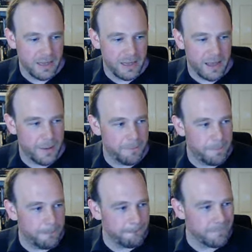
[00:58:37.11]

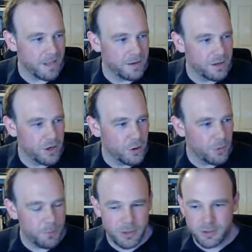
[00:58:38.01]
Um, no,
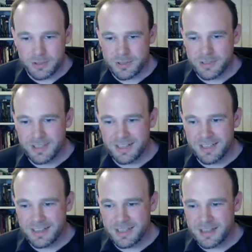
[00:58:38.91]
because
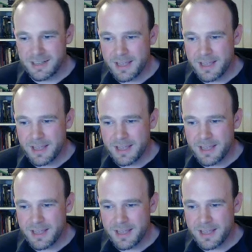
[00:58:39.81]
the,